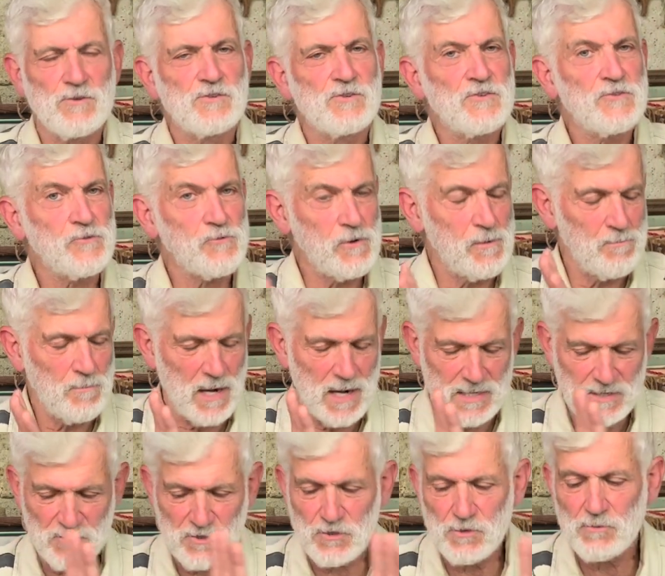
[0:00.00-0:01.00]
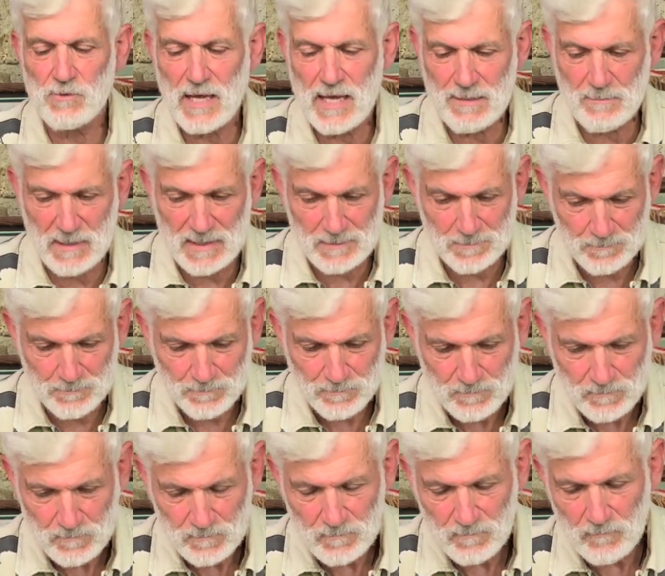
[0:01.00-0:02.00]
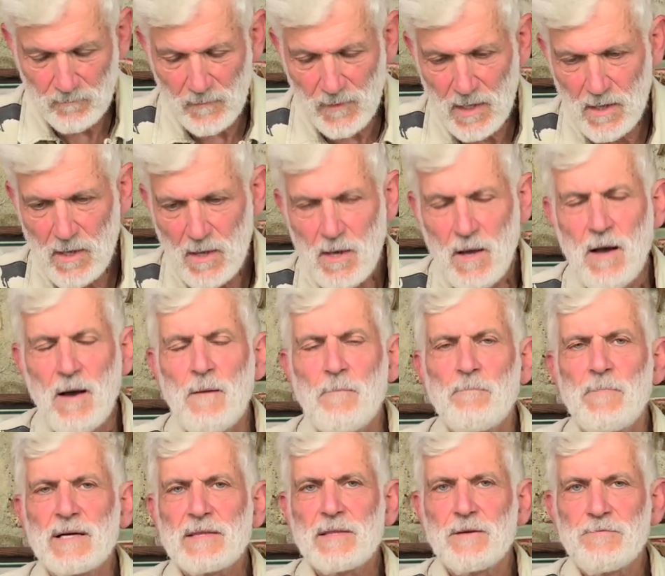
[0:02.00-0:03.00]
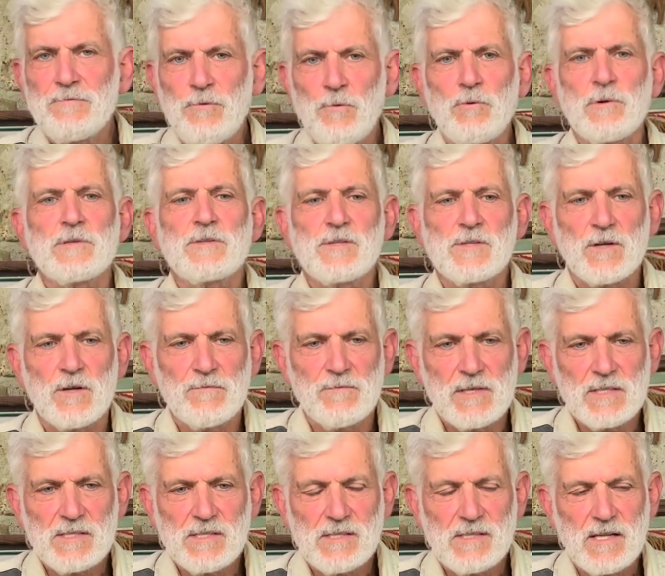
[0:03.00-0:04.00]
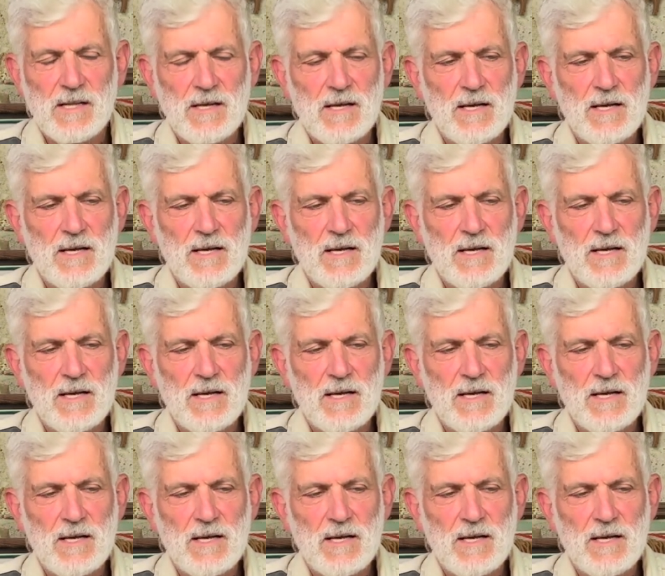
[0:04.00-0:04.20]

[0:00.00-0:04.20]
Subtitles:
strip mines, you name it. But the Forest Service